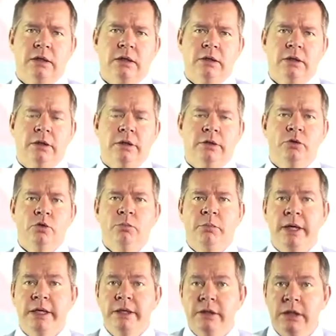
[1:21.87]
You
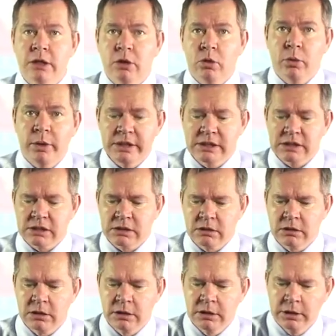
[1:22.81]
may request
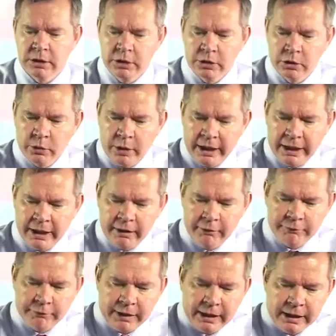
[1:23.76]
to
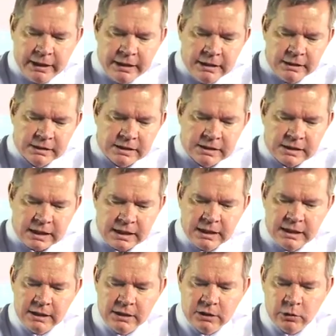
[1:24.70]
have a
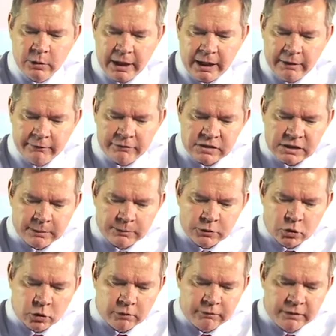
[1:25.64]
say, to have some
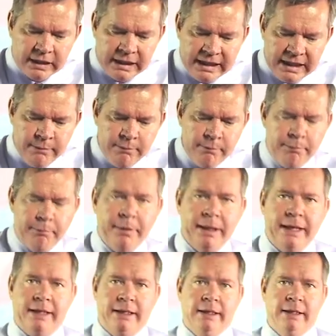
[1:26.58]
sort of an
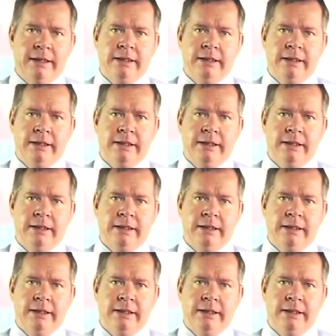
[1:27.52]
impact,